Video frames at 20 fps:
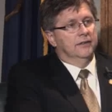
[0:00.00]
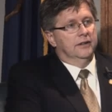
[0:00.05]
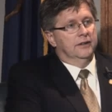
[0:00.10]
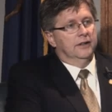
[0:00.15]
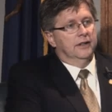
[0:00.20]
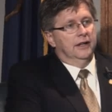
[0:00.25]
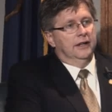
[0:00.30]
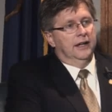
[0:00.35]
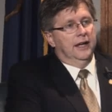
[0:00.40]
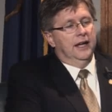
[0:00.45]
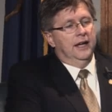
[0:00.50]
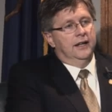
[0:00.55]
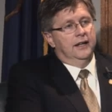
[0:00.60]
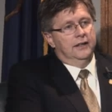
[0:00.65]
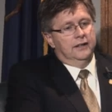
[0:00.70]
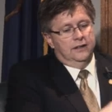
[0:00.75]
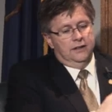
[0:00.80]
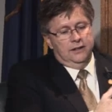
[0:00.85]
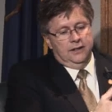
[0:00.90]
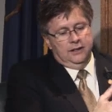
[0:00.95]

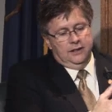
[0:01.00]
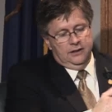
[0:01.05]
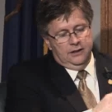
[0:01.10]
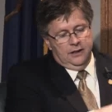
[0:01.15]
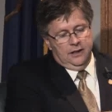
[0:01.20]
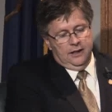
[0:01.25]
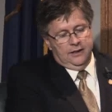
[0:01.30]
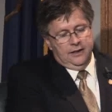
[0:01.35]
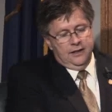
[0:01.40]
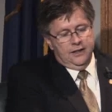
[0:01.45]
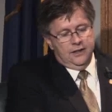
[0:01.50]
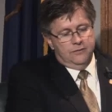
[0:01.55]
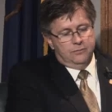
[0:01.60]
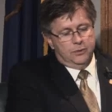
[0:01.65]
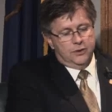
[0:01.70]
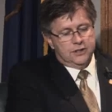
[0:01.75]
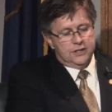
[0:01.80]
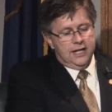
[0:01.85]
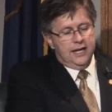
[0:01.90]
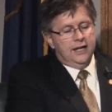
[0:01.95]
Again, I think you've
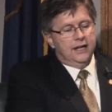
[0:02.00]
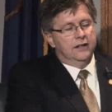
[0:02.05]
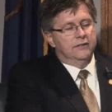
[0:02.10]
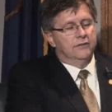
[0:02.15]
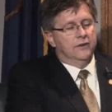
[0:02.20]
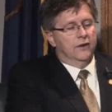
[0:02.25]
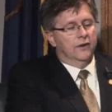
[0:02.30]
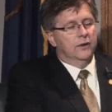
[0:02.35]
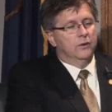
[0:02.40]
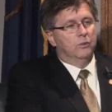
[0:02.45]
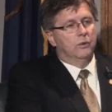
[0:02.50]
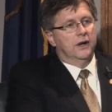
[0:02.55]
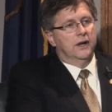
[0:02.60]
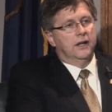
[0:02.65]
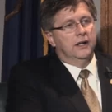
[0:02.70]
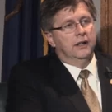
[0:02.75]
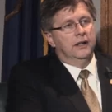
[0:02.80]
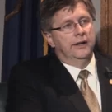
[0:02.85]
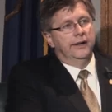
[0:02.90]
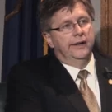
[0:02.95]
presented it very
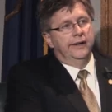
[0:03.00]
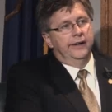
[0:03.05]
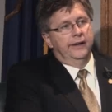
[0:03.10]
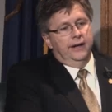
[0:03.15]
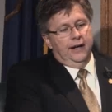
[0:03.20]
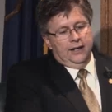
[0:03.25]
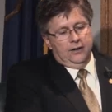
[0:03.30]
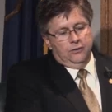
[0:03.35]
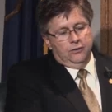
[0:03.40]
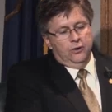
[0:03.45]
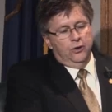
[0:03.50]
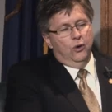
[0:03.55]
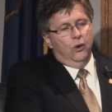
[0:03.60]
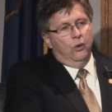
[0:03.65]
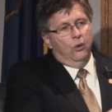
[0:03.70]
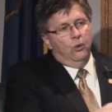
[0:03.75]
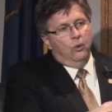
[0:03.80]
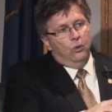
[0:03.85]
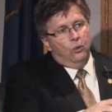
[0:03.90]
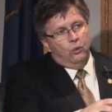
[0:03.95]
well. I don't
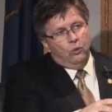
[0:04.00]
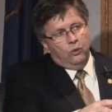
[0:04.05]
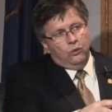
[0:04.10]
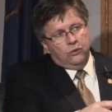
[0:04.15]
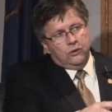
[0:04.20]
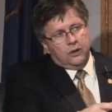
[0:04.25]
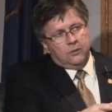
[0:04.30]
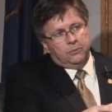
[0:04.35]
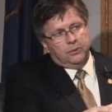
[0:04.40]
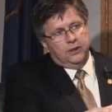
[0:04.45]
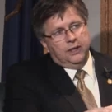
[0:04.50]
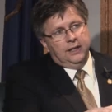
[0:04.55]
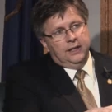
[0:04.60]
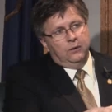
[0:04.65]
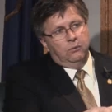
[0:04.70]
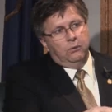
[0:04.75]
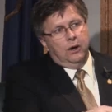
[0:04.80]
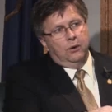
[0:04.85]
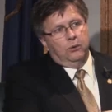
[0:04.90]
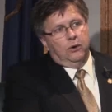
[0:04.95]
know completely
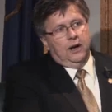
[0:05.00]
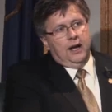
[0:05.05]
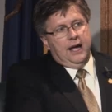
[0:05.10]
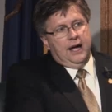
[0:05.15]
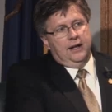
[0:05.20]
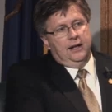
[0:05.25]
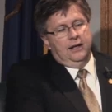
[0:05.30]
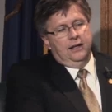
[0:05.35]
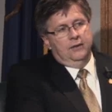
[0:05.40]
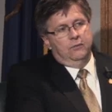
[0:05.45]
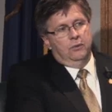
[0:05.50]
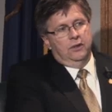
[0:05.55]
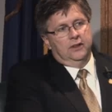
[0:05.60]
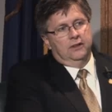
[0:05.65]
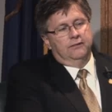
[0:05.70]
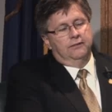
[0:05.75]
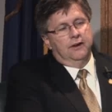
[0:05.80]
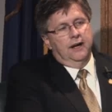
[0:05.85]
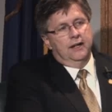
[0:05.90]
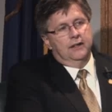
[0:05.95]
where we're at and what the
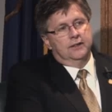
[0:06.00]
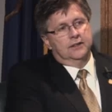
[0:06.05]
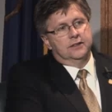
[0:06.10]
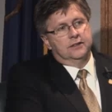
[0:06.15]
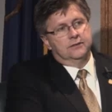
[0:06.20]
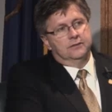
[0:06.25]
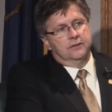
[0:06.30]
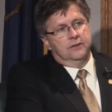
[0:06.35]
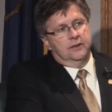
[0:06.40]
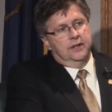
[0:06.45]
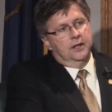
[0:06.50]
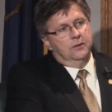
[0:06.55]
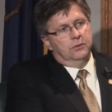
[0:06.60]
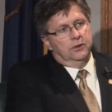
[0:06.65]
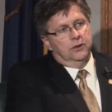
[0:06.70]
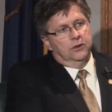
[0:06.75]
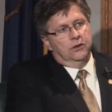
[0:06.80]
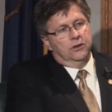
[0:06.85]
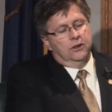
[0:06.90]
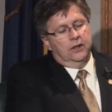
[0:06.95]
final thing will
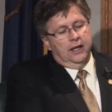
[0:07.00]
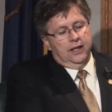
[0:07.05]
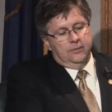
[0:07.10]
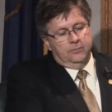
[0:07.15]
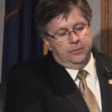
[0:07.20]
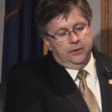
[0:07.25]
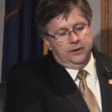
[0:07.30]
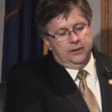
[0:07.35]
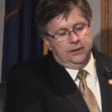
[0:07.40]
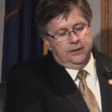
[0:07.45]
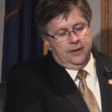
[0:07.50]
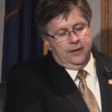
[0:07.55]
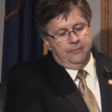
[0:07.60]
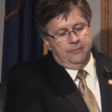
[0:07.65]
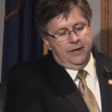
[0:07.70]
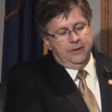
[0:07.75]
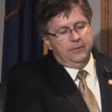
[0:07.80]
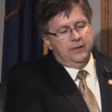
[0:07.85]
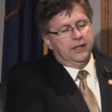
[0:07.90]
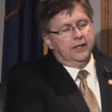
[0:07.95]
look like, but
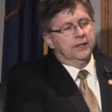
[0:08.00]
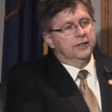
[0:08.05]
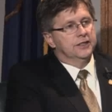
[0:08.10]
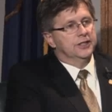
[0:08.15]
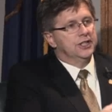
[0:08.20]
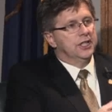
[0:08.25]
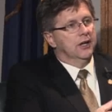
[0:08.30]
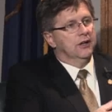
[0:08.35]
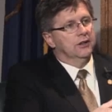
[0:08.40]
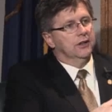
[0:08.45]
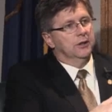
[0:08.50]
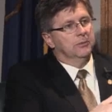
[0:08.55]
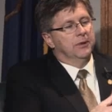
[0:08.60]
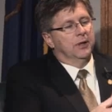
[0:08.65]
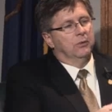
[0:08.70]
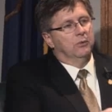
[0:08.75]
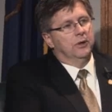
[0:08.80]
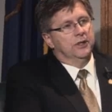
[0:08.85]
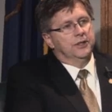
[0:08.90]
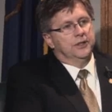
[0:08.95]
maybe you could share a little bit
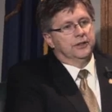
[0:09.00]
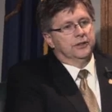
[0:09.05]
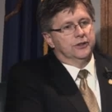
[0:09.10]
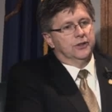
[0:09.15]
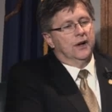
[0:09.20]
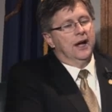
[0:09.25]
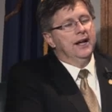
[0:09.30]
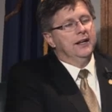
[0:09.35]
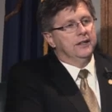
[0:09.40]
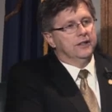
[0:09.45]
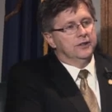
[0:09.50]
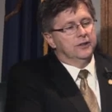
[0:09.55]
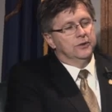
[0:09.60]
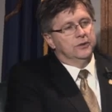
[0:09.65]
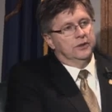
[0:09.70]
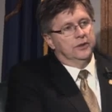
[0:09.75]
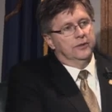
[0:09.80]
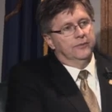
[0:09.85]
of what you're trying to do.